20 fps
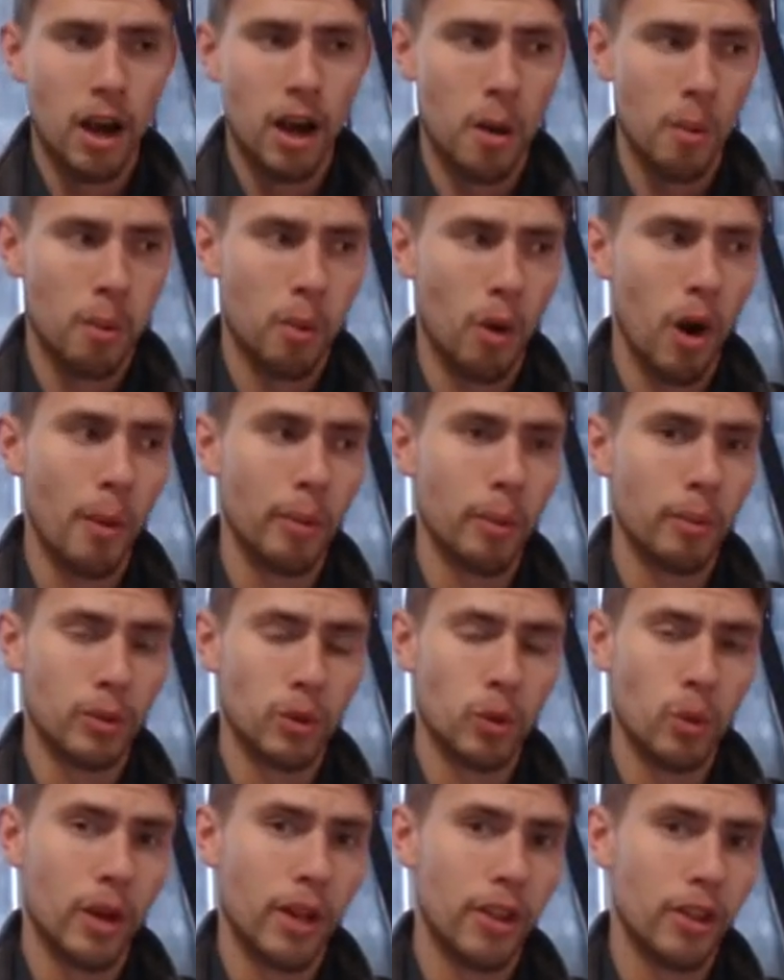Problems
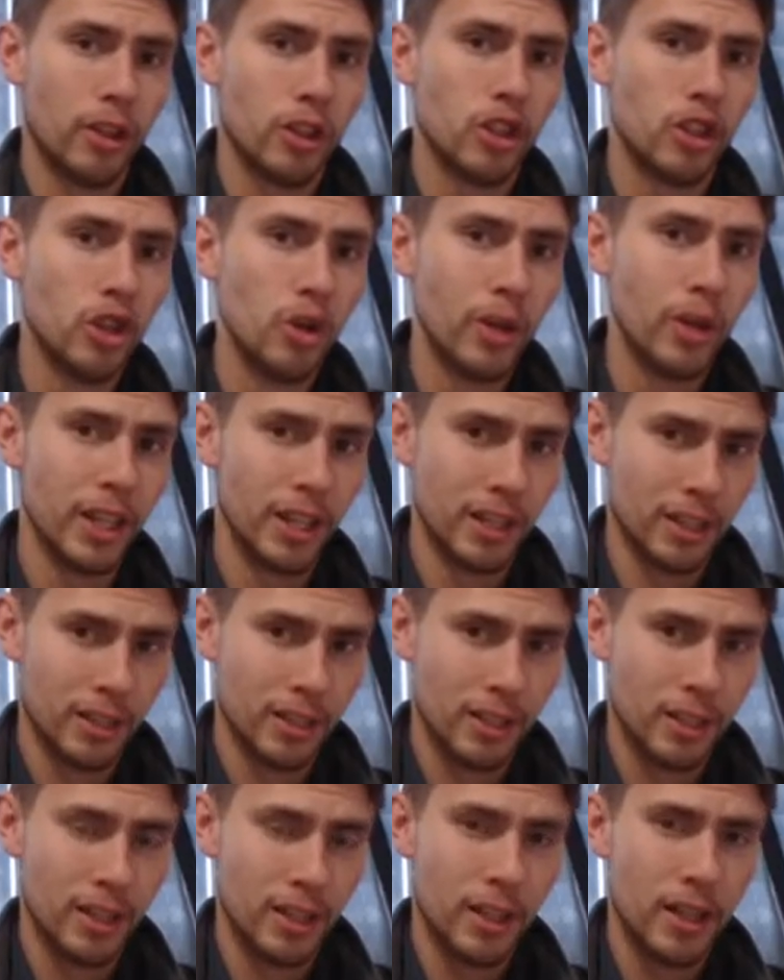with shootings
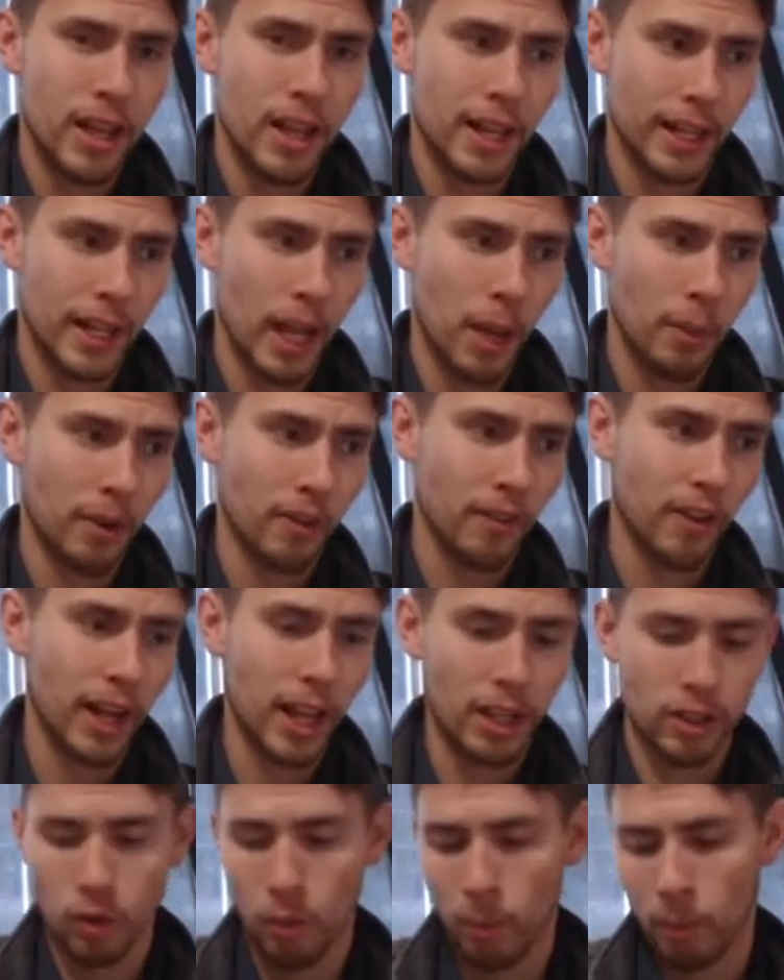in campaign
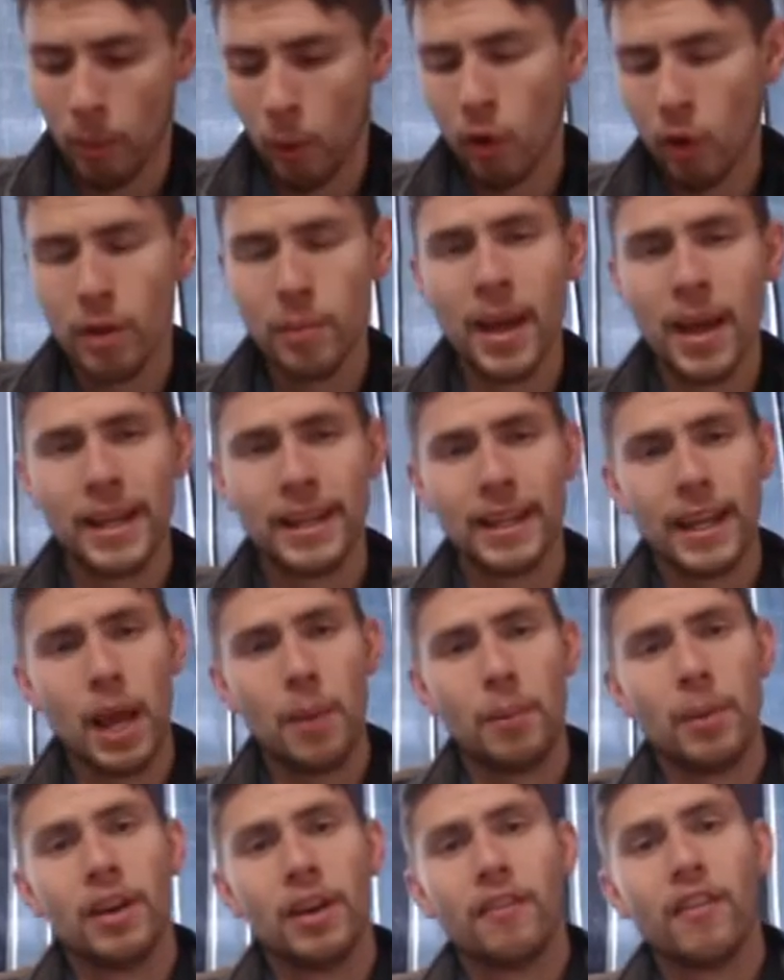finance. So Bernie making
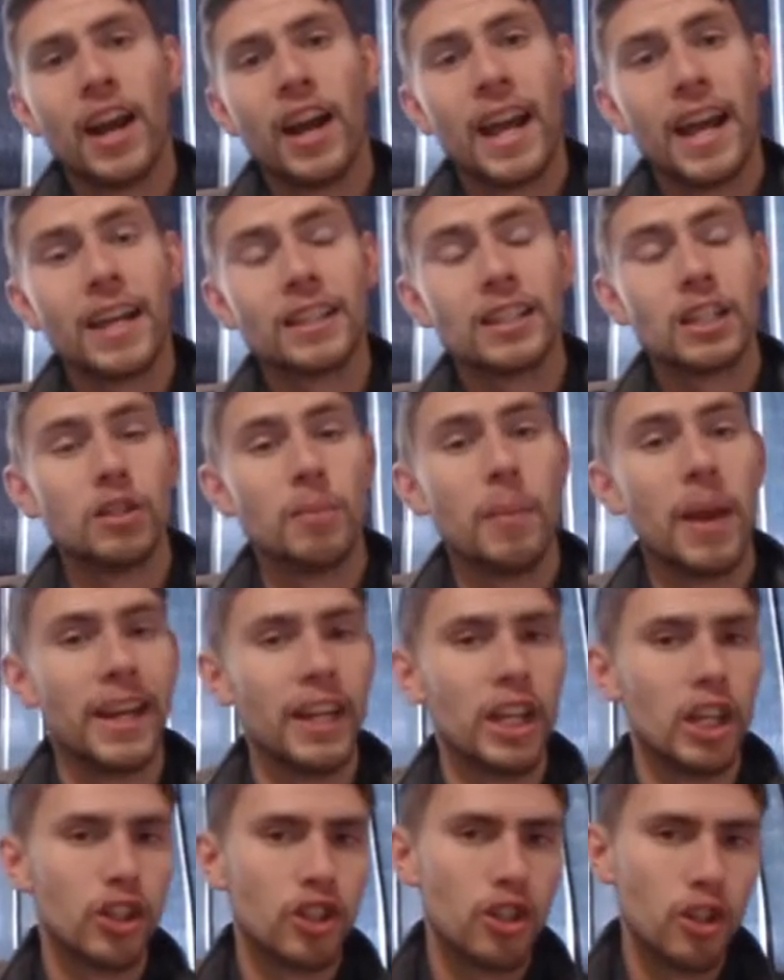campaign finance his main
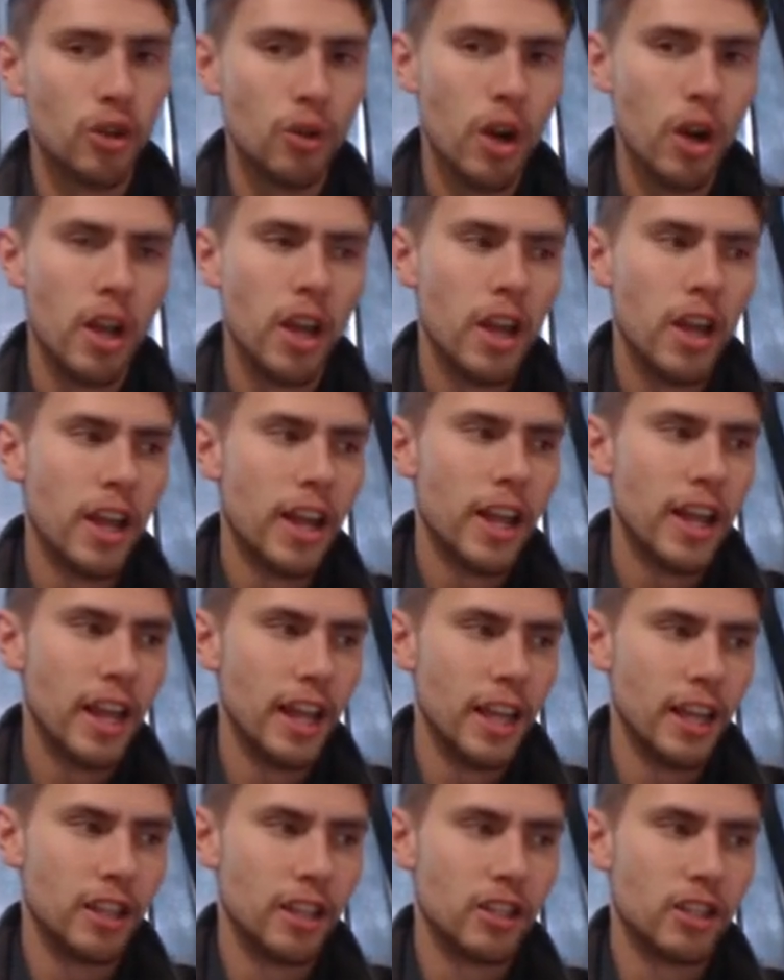issue
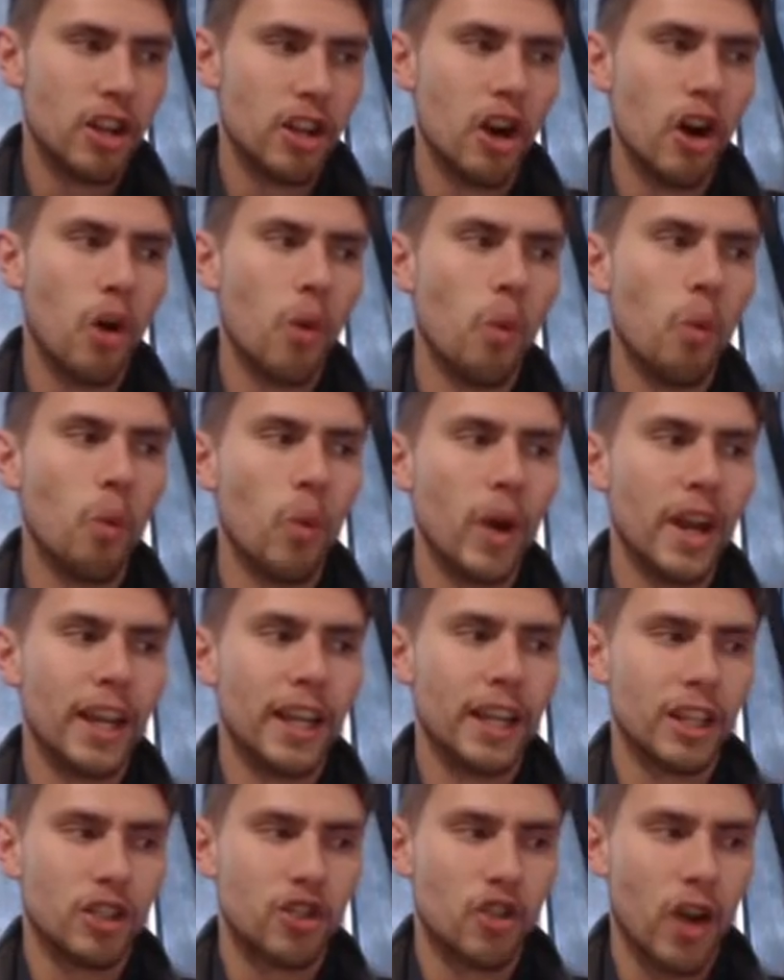is a
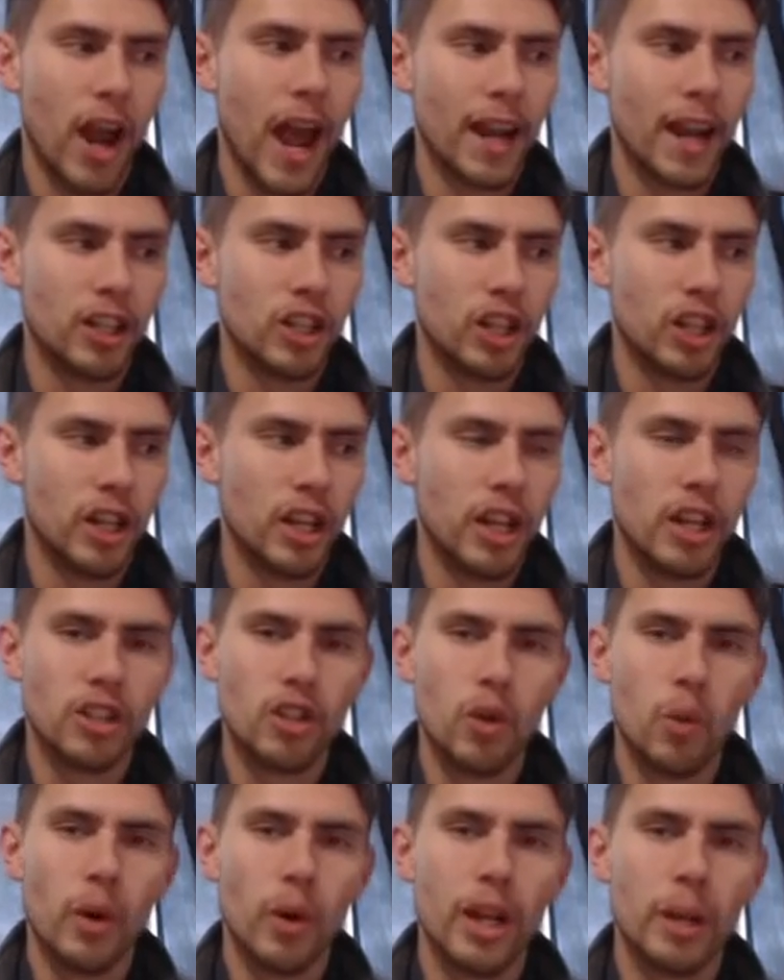winning strategy. It's a
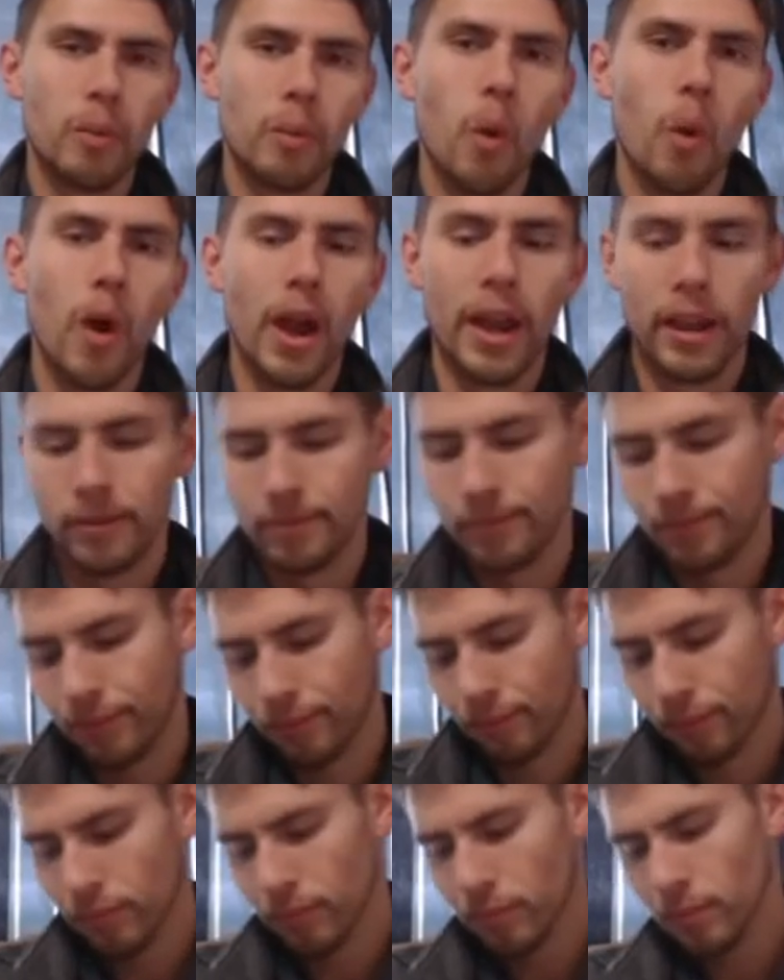winning point.
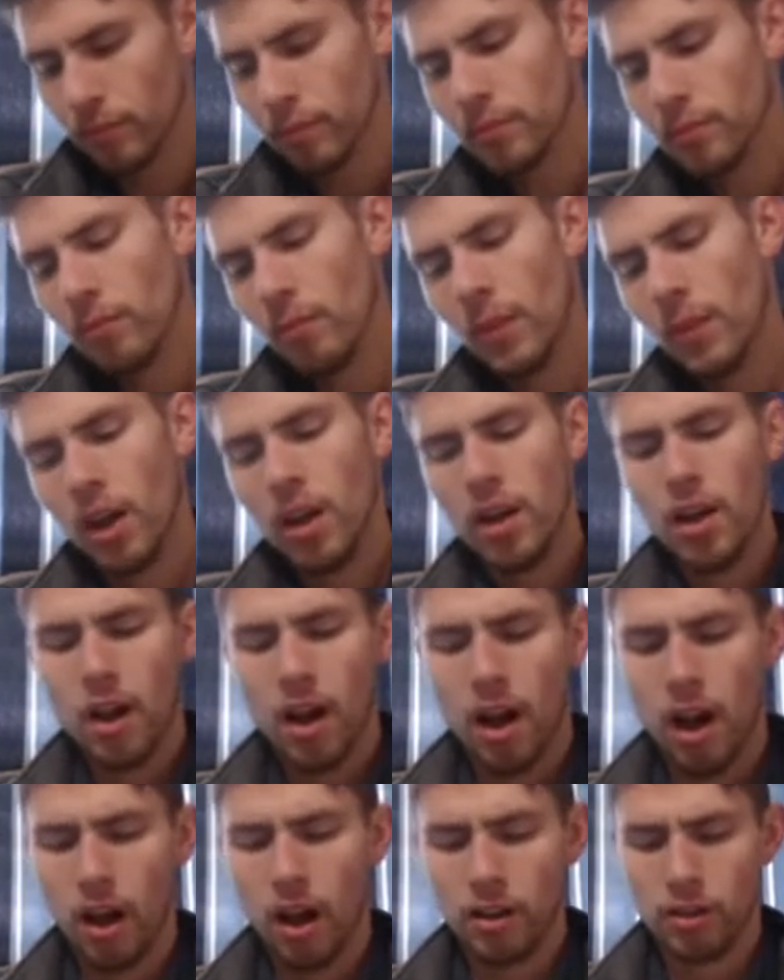
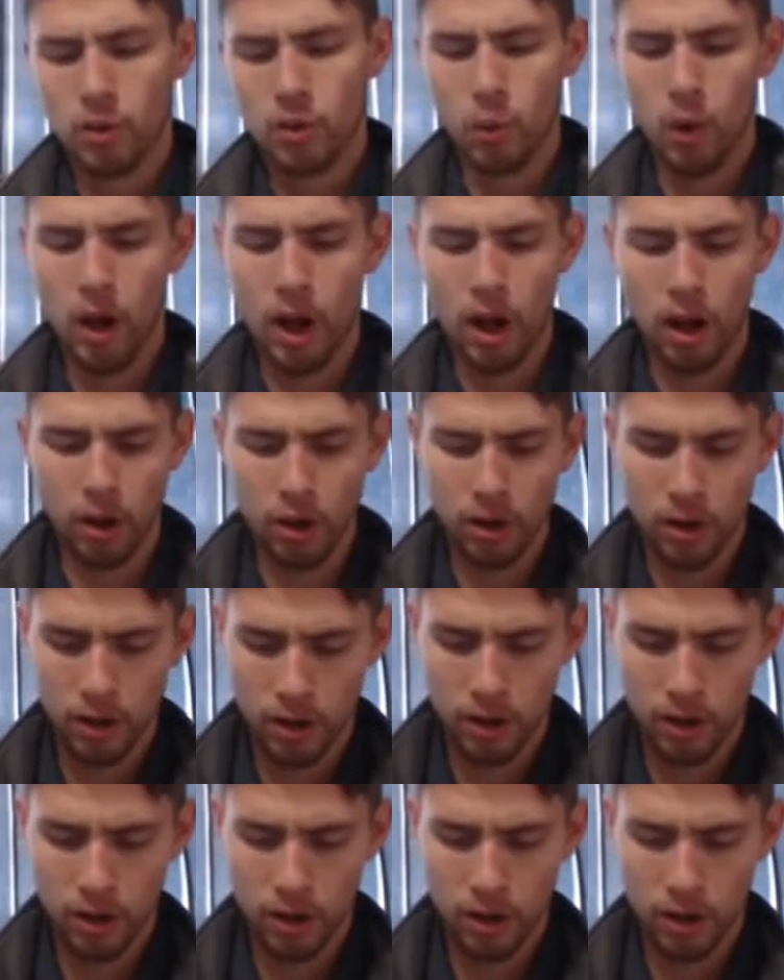As well,